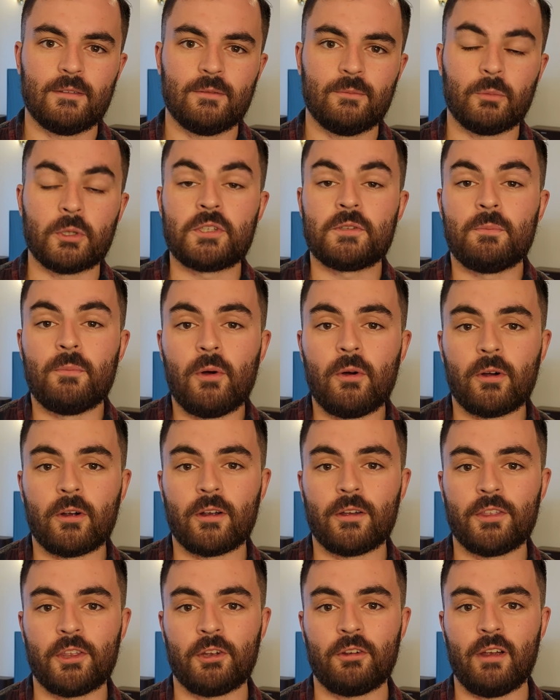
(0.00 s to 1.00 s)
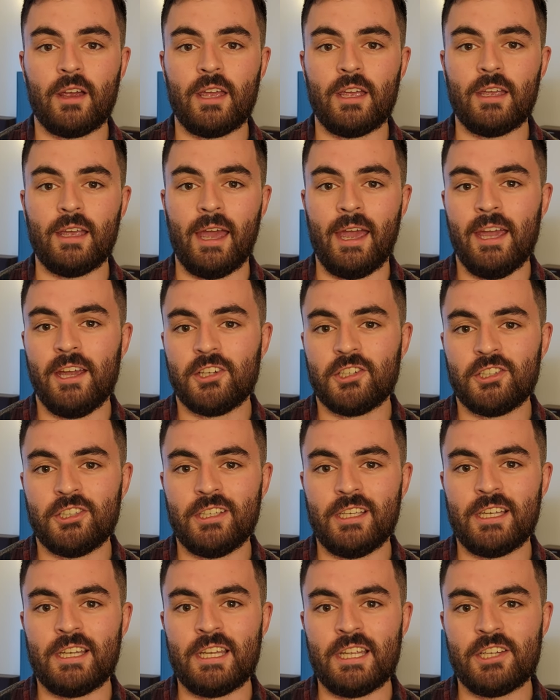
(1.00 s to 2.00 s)
What's more, The Grey
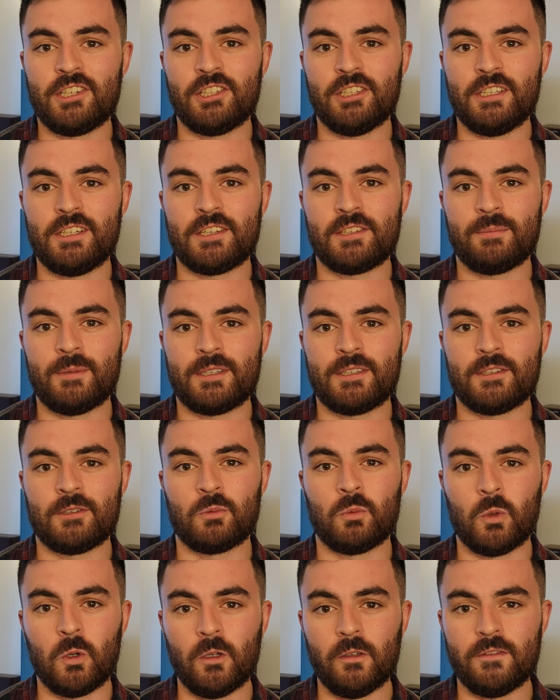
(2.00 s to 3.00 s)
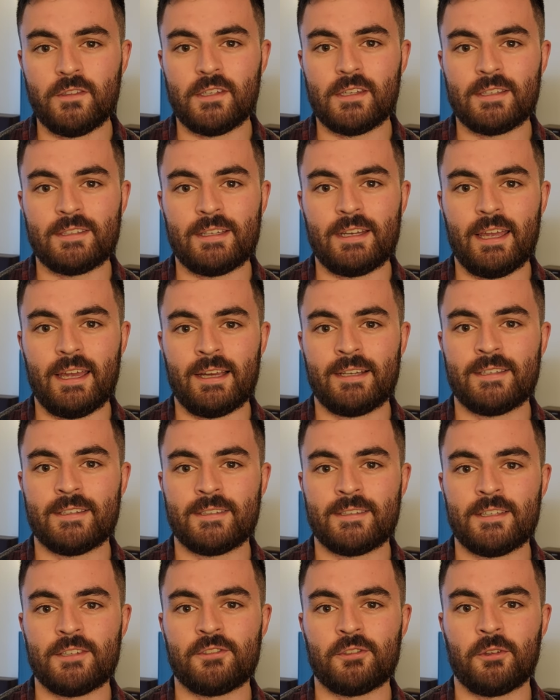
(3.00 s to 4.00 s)
actually initially dismisses wolves as an
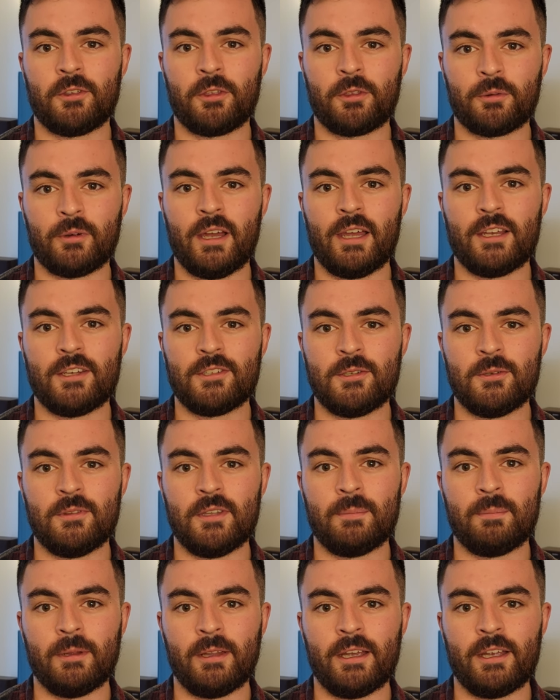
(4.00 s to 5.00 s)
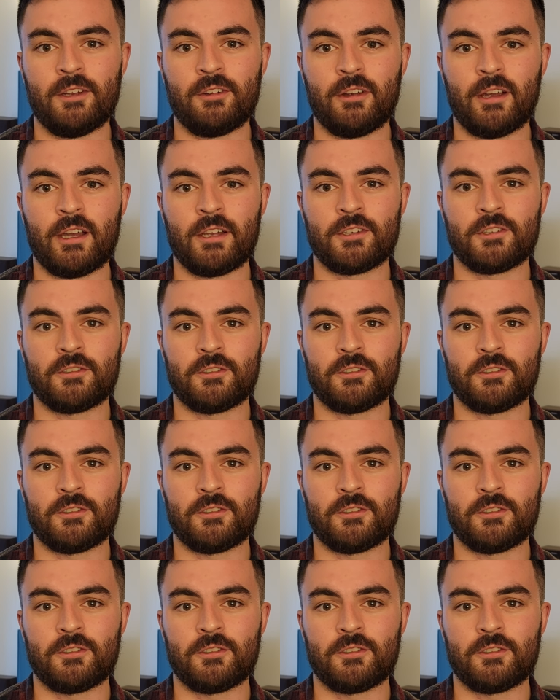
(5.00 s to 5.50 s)
existential threat to the plane crash